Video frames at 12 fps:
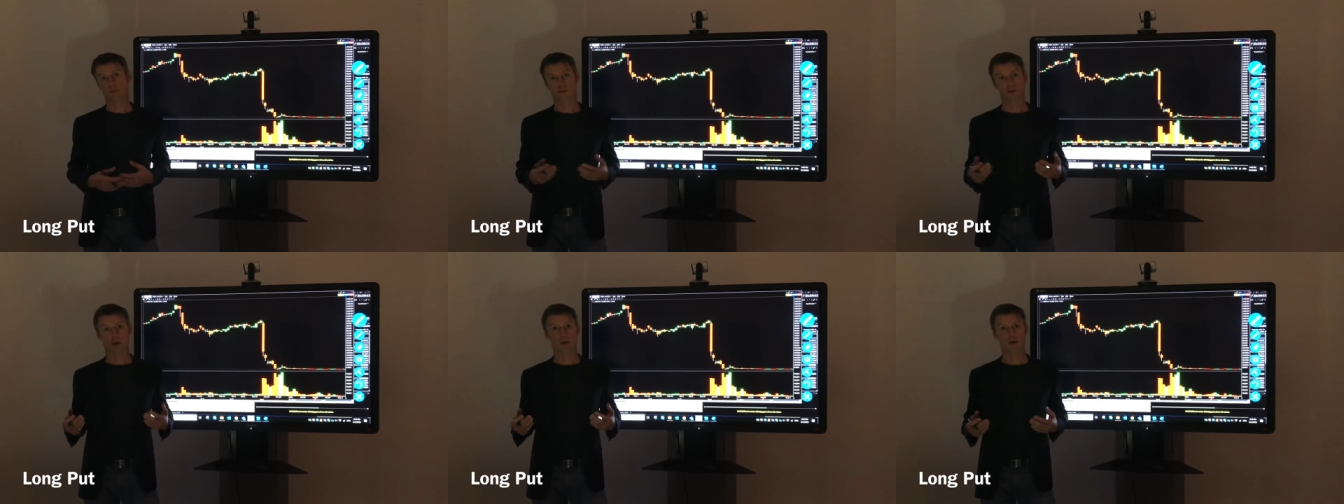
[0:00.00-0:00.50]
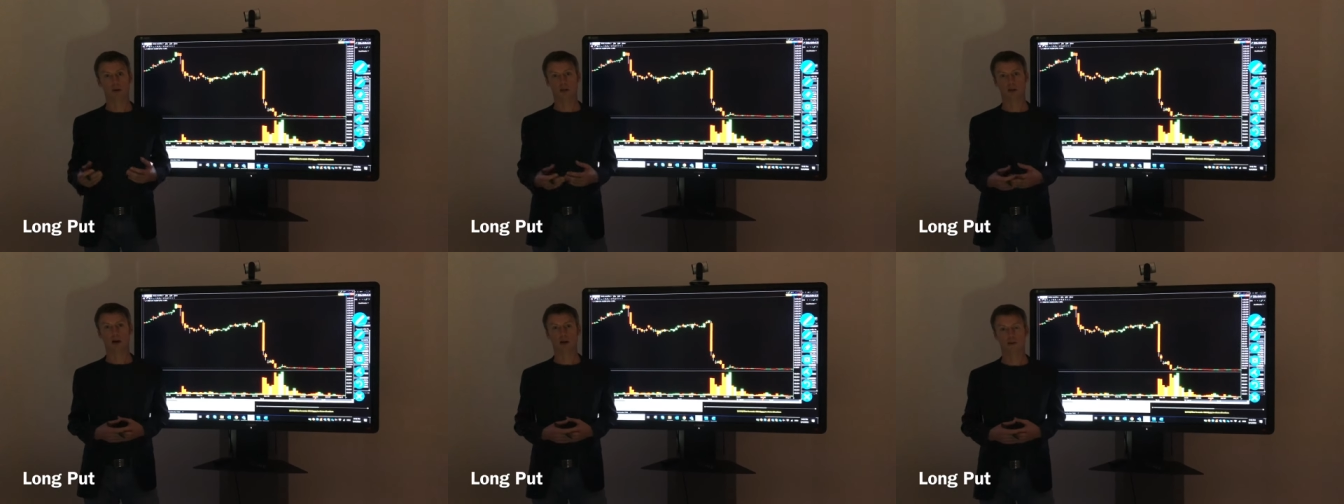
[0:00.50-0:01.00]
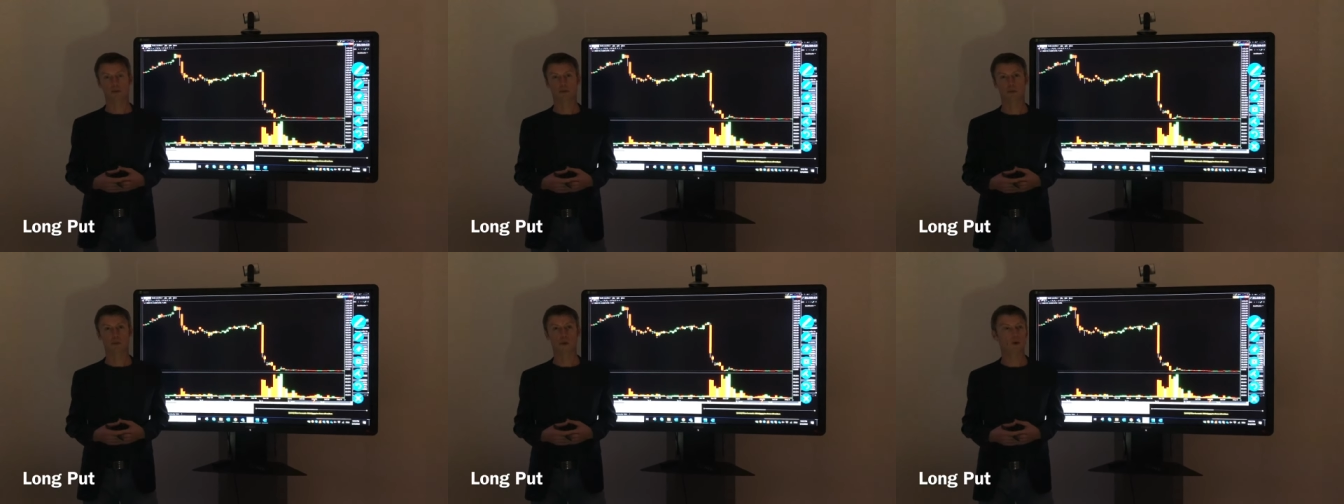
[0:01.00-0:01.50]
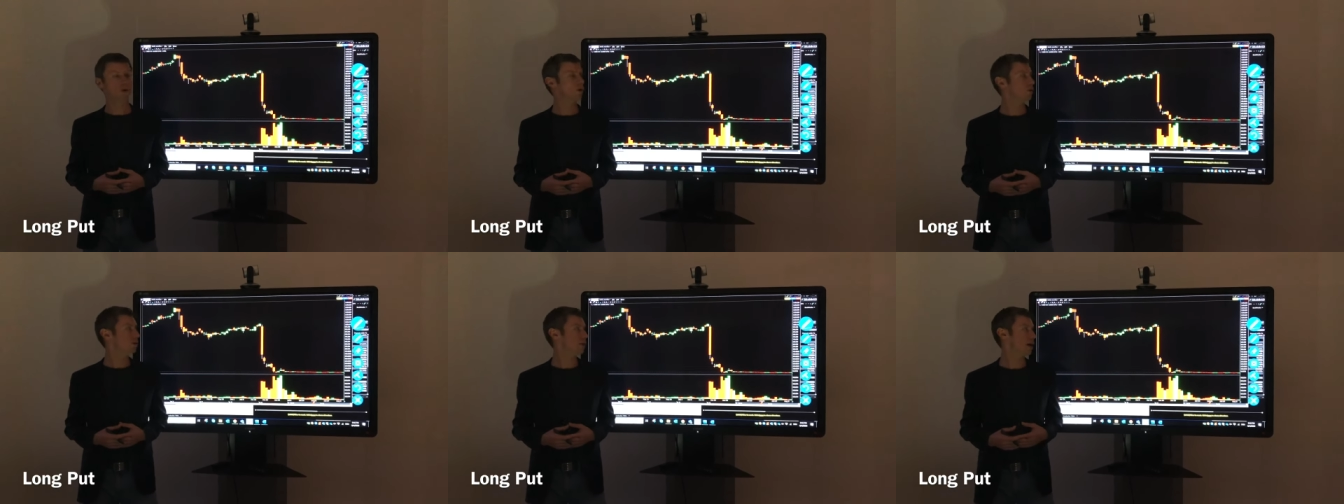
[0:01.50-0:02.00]
We call this hard to
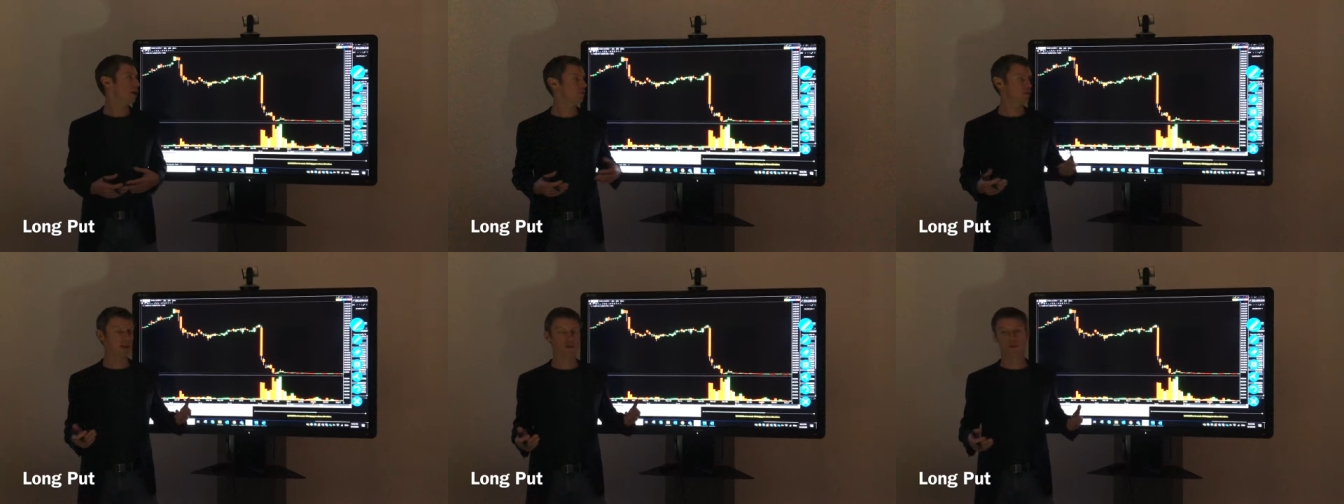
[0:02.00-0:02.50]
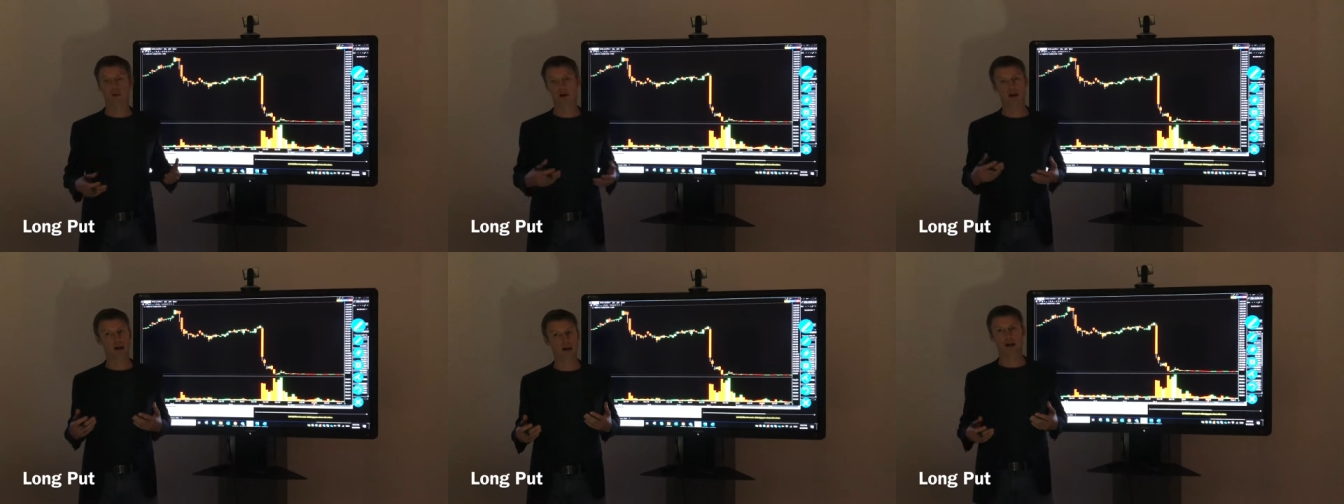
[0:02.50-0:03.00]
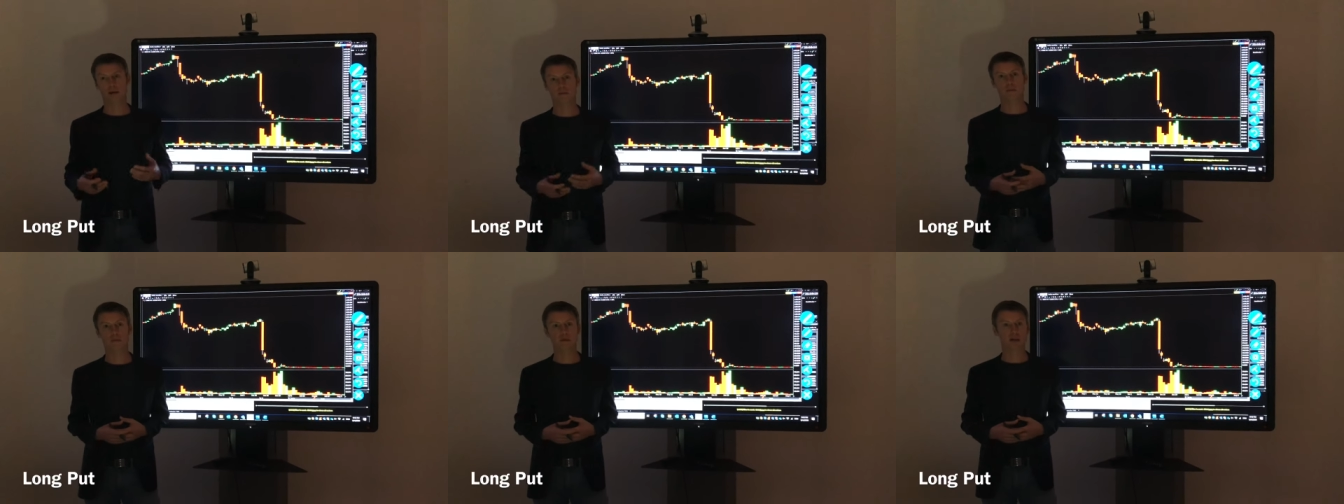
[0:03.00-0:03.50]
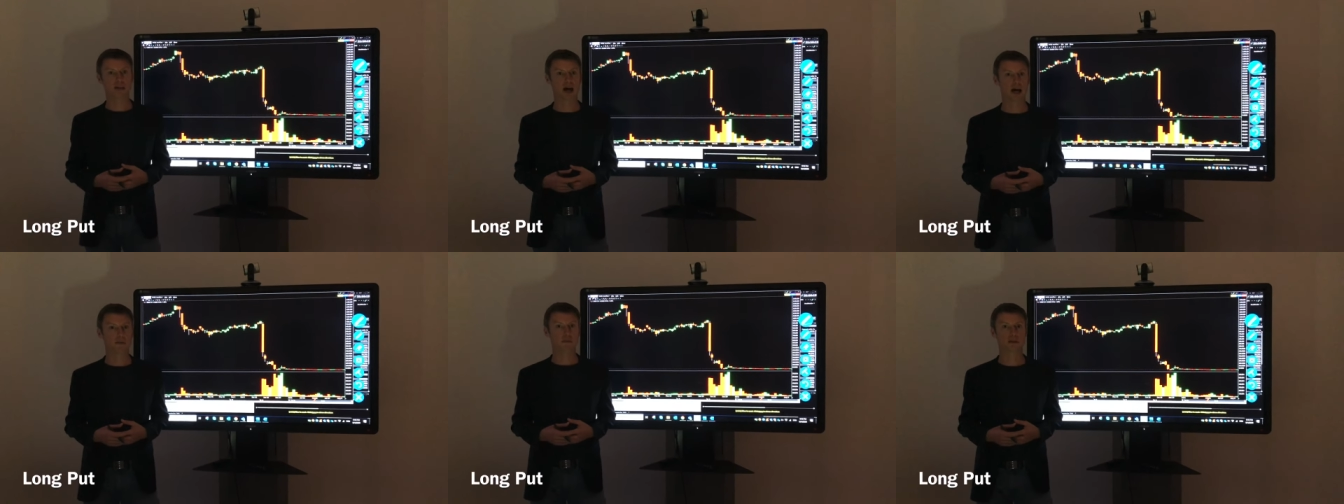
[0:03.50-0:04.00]
borrow. There are several
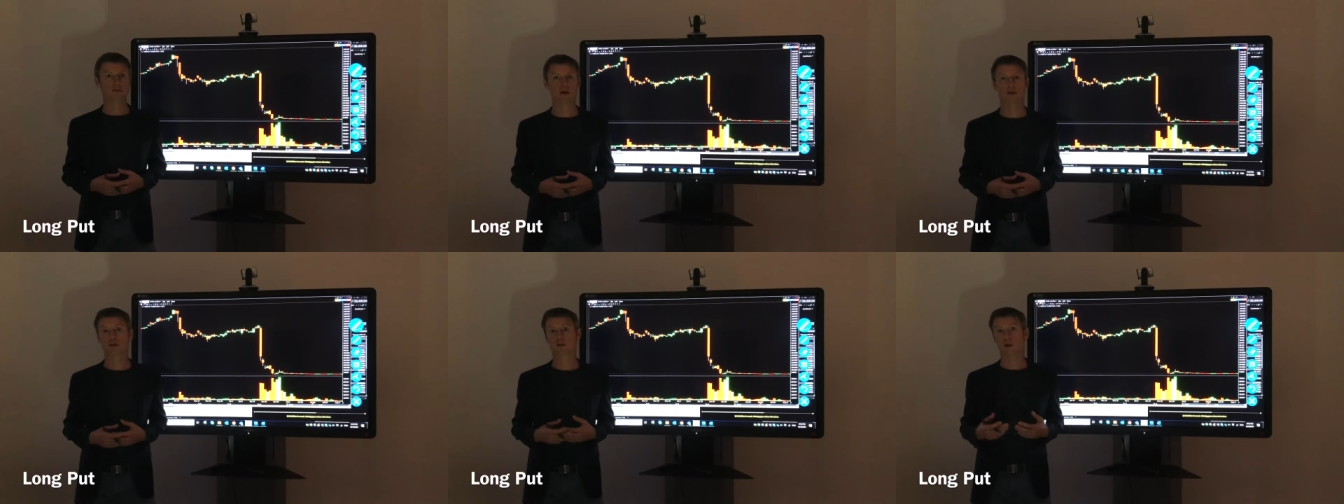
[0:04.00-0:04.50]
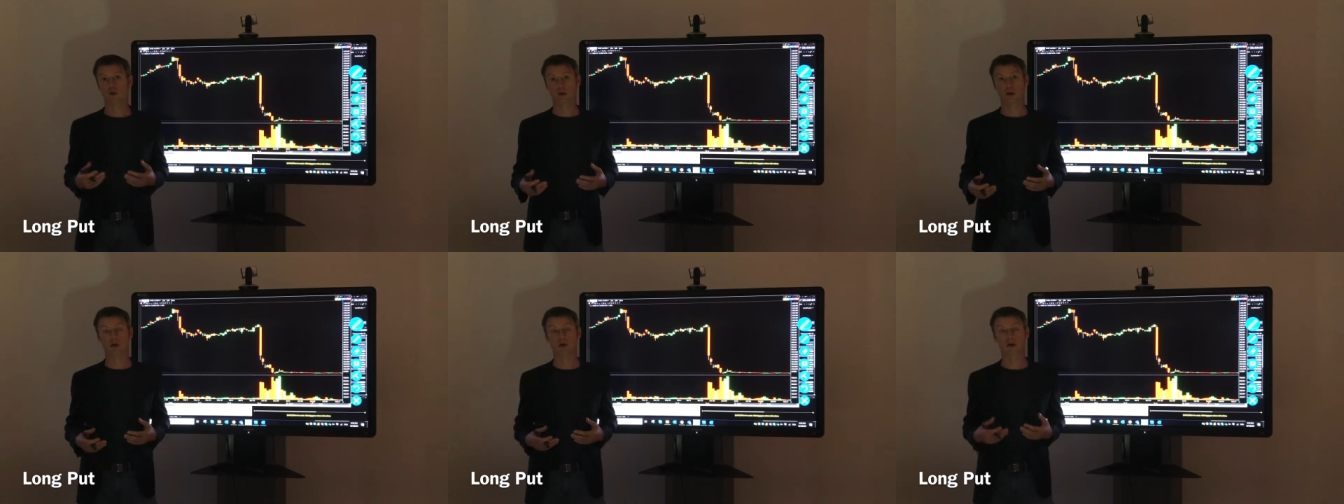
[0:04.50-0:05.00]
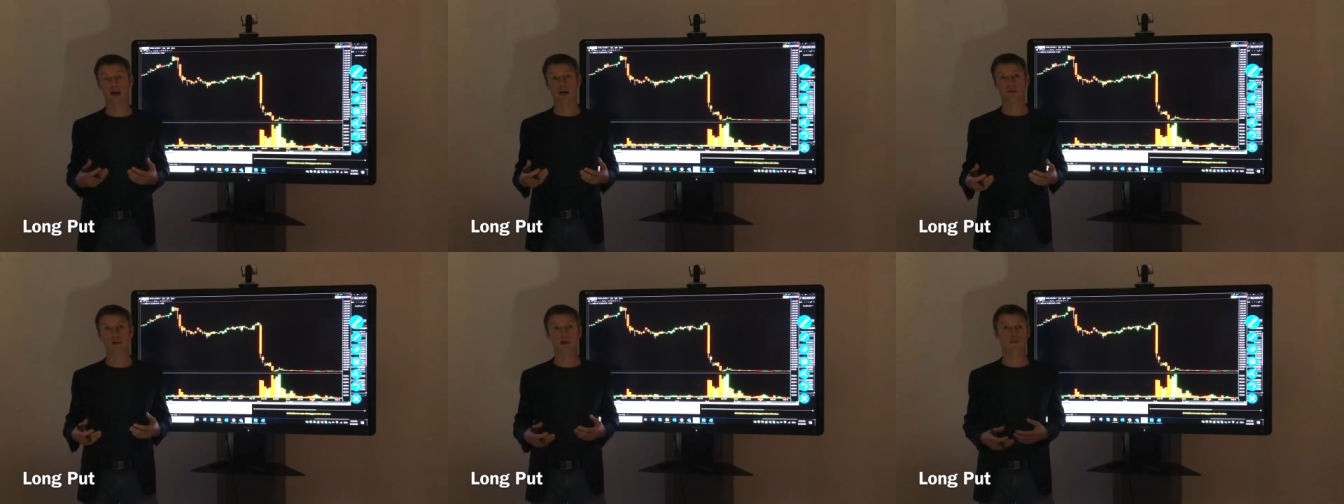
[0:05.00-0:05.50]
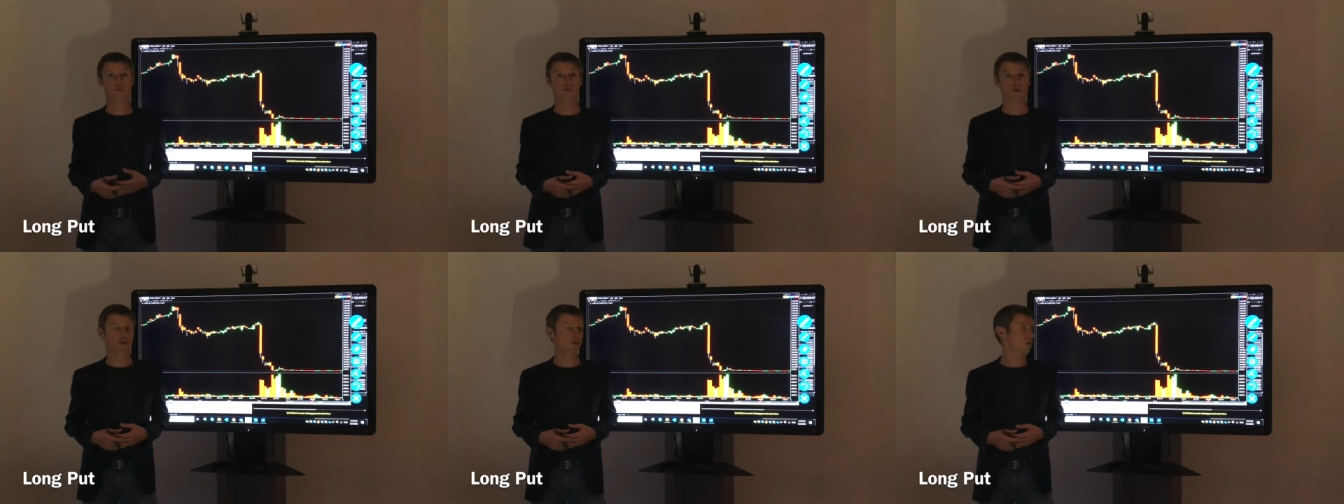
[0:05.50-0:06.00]
times where stocks are not able for
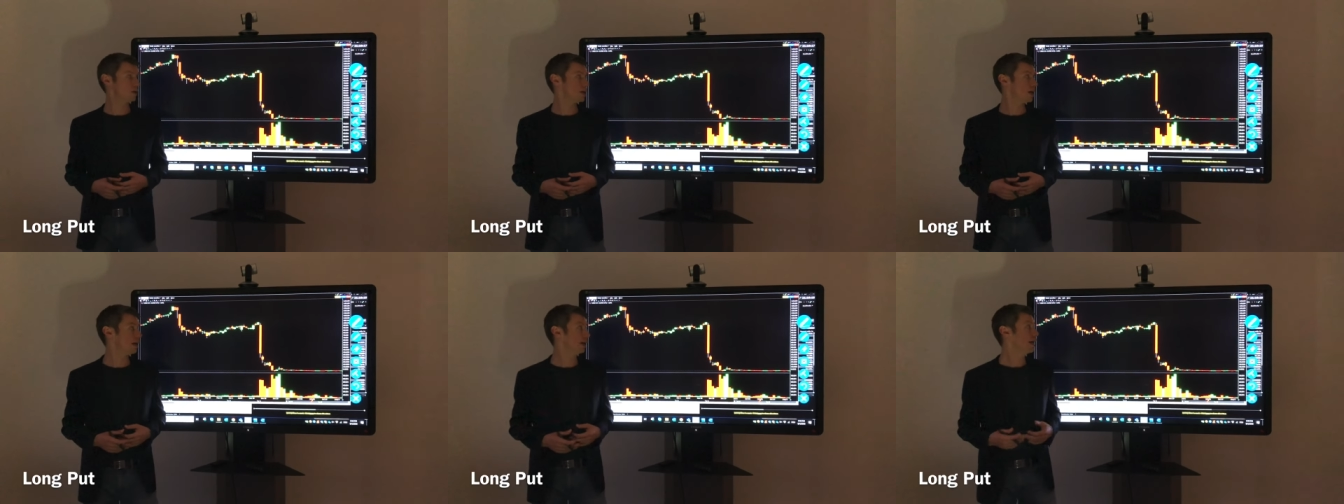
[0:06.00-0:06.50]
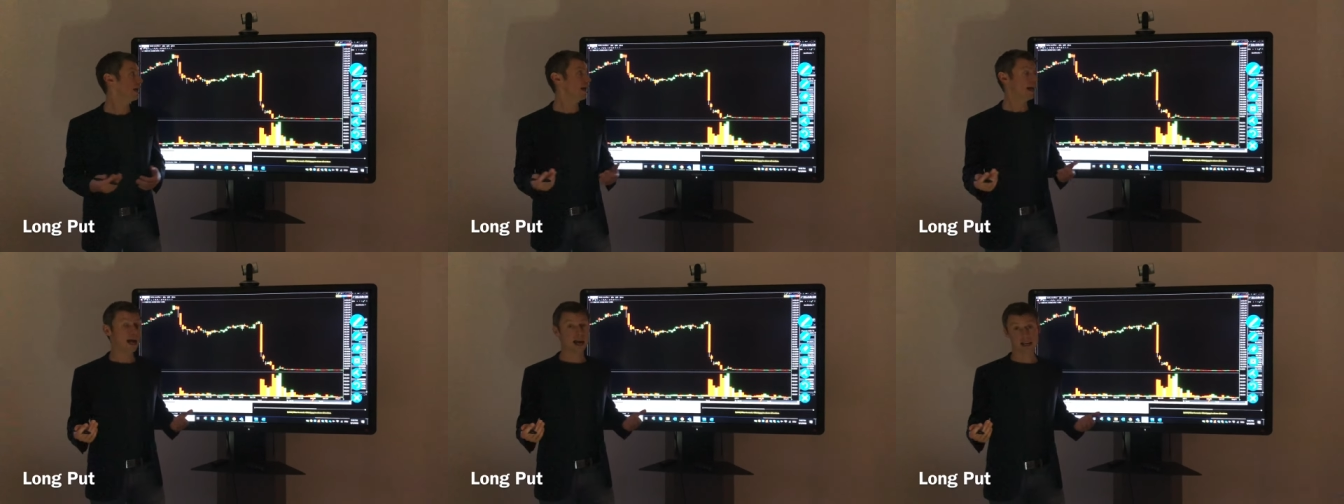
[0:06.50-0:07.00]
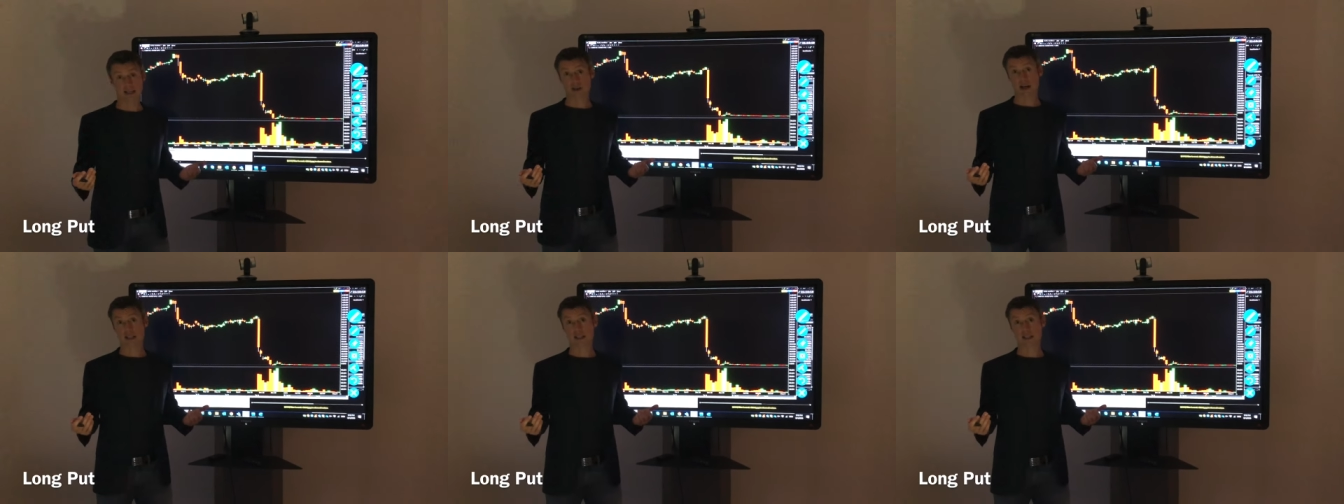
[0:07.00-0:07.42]
short selling, and you can